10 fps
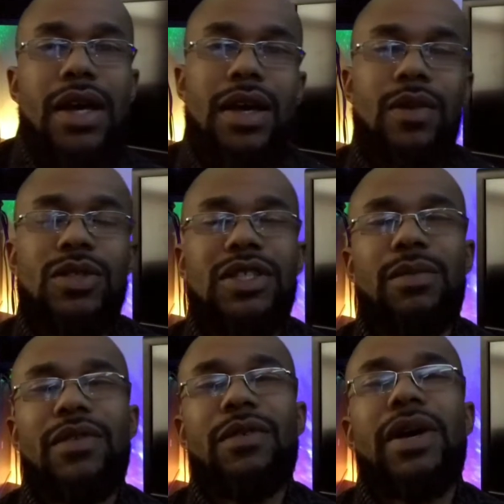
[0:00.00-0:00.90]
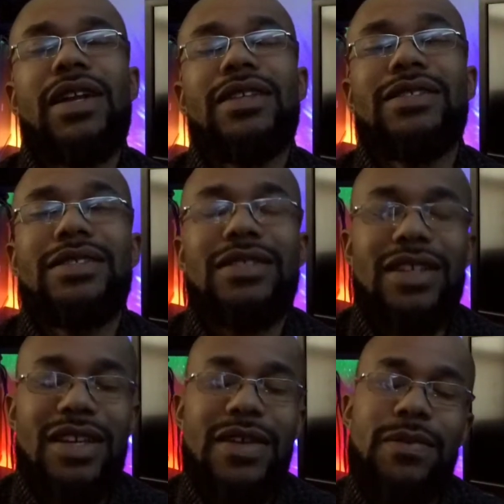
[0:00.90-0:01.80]
Hey, what's up, everybody? This is
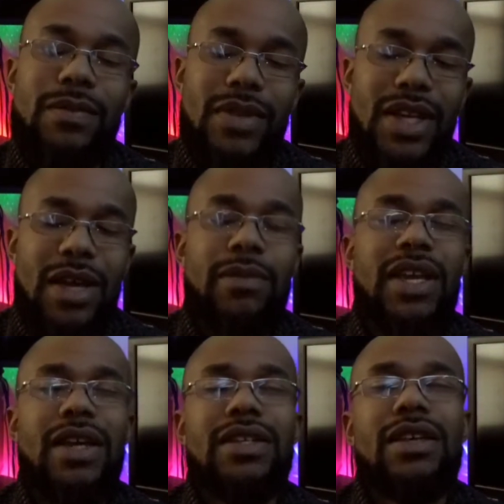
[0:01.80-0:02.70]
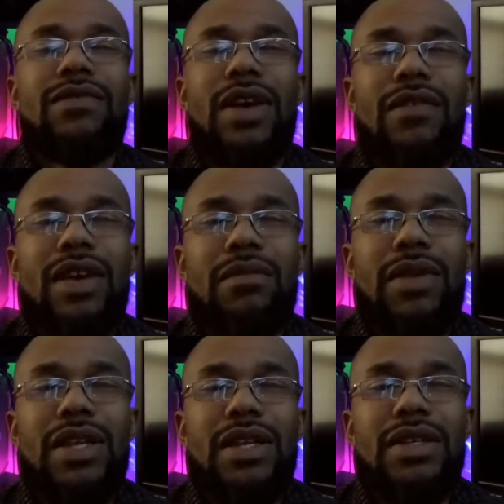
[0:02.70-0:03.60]
D, MKD5A
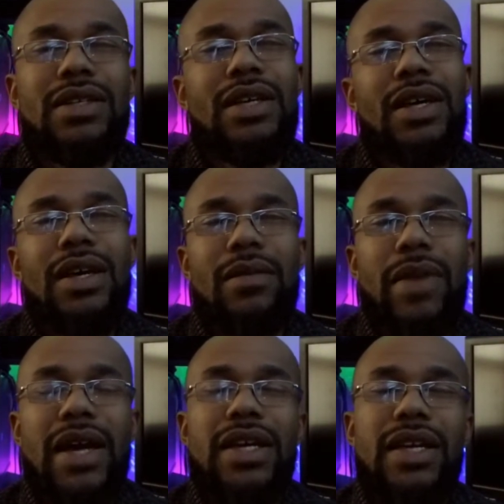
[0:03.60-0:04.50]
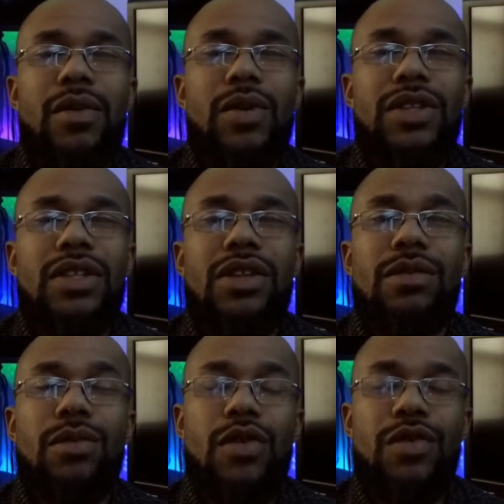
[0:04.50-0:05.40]
Media, back again with
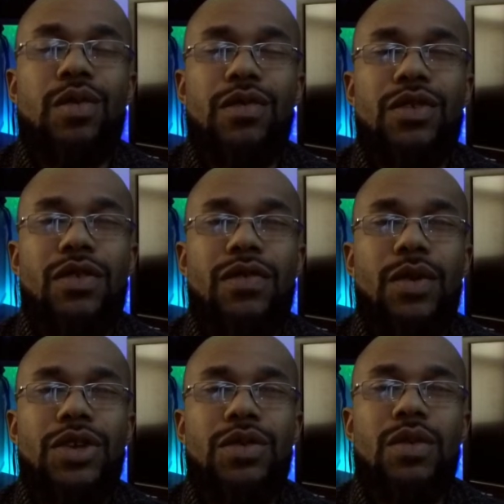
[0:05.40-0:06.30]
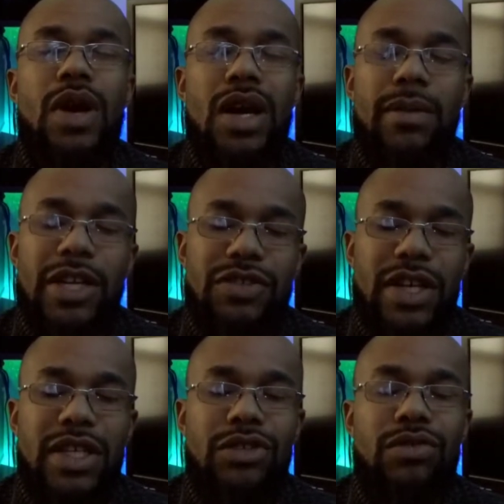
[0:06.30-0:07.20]
another movie review for you. I'm going to try
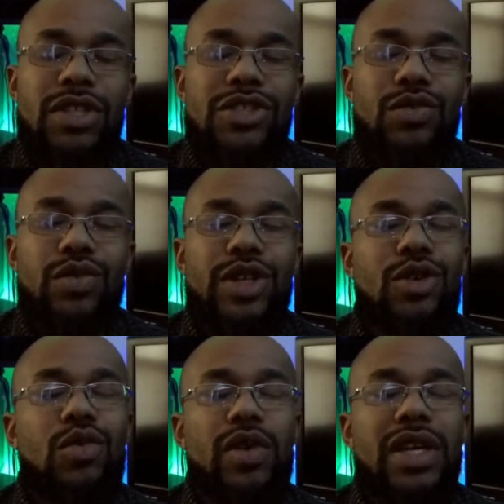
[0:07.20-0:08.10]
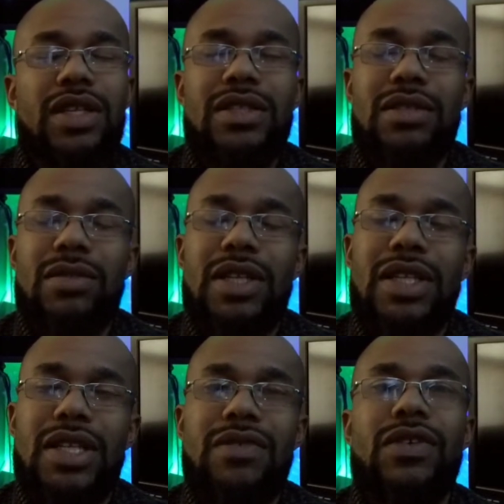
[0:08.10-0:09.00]
to get through this real quick. It's going to be
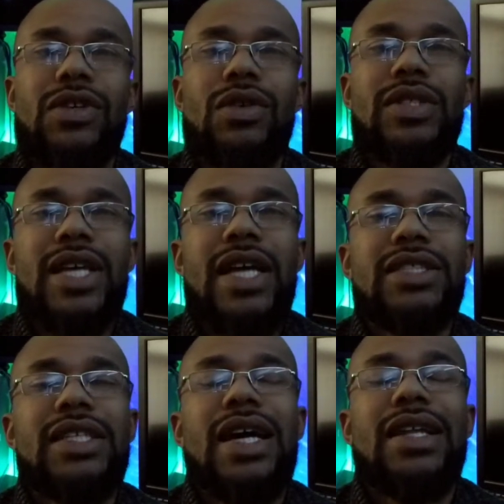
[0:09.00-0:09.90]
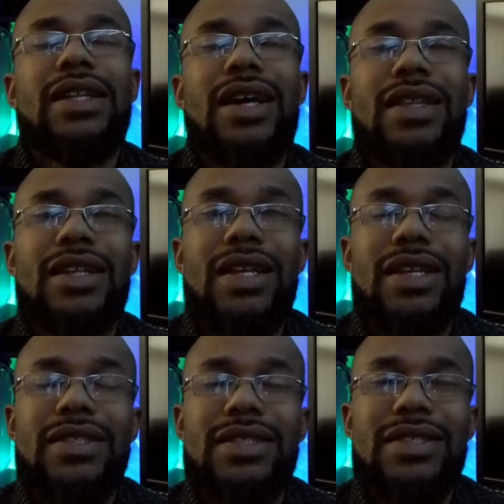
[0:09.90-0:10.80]
difficult because I actually got a lot that I'd
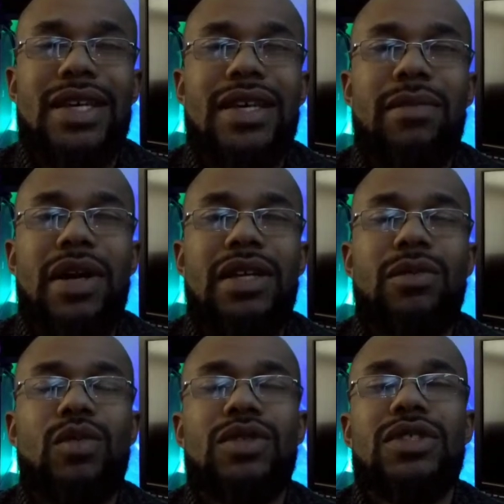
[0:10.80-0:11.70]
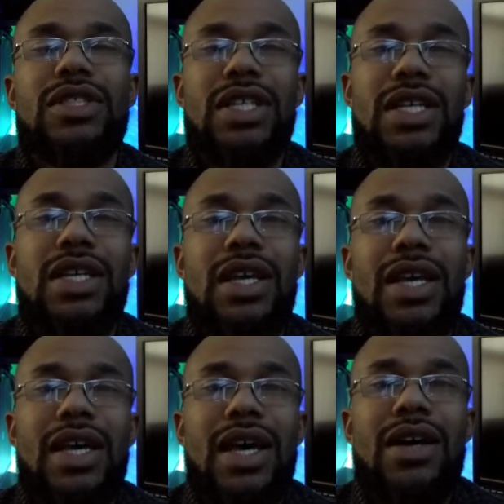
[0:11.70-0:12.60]
like to say about it, but we'll see
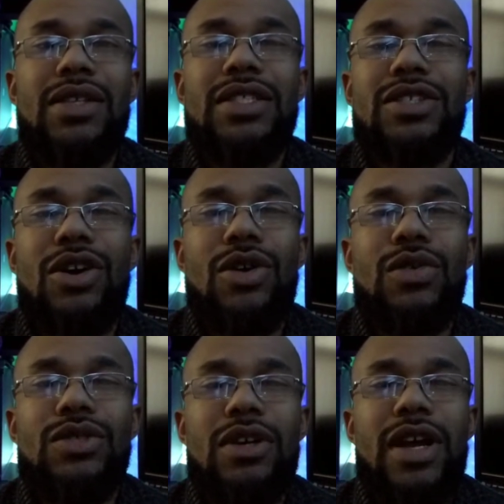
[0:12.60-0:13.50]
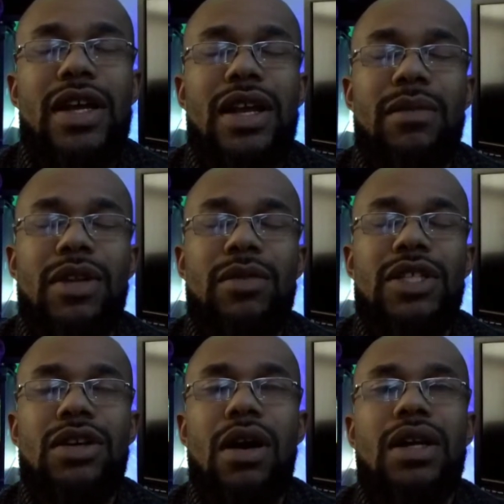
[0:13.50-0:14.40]
how this goes, all right? I'm going to
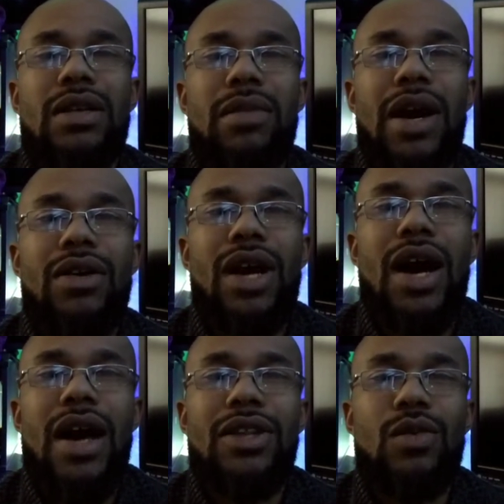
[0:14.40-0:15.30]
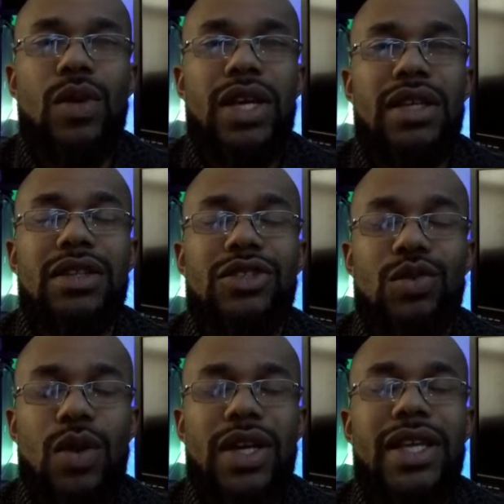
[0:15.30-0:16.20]
be talking about Halloween
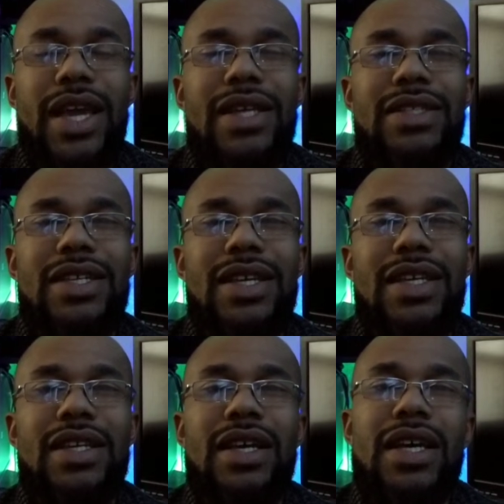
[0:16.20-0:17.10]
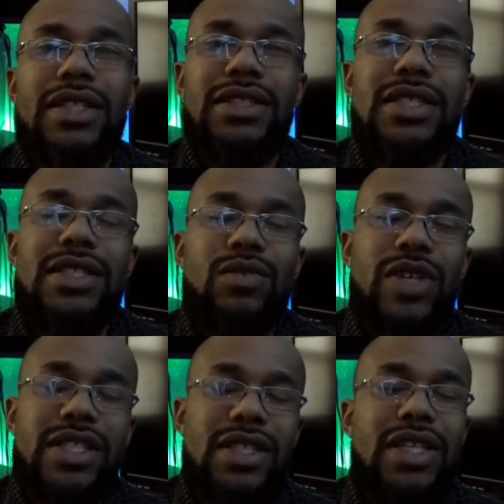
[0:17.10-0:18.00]
2018. Just
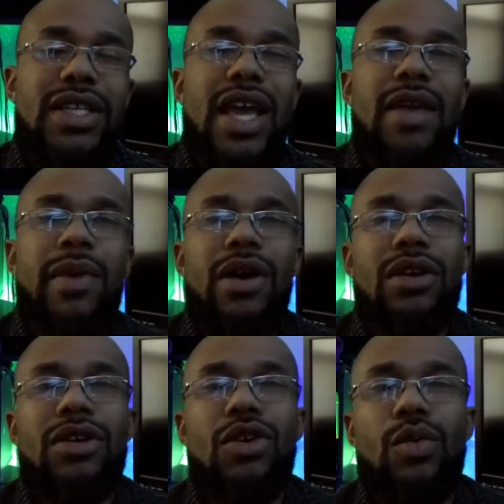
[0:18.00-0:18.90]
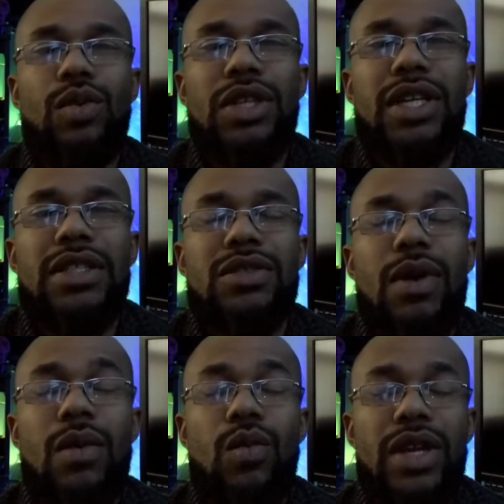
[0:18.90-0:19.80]
recently came out on home release, so
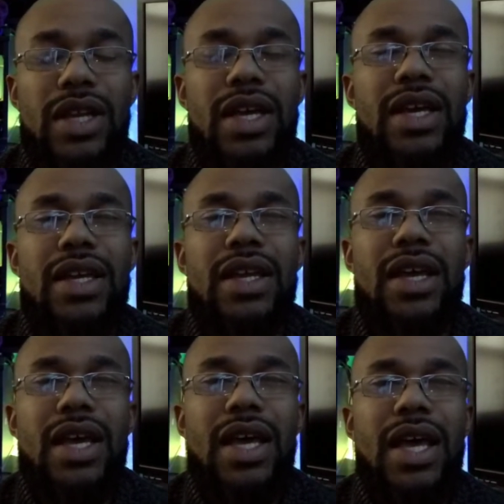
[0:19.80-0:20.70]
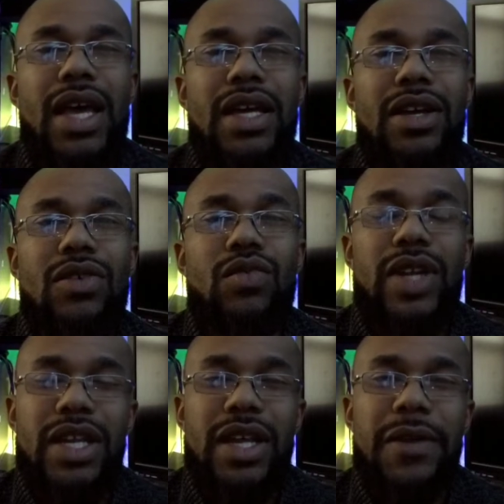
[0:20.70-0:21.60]
I went ahead and
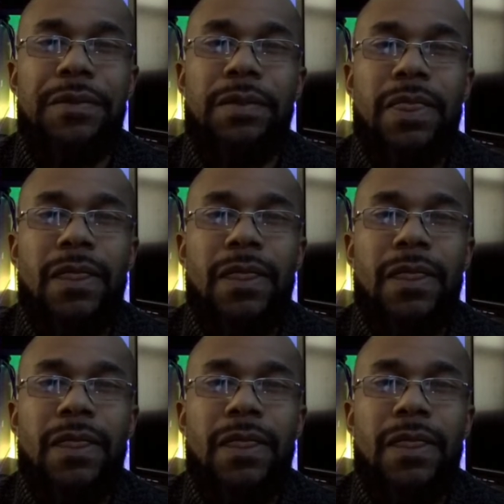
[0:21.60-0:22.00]
rented it.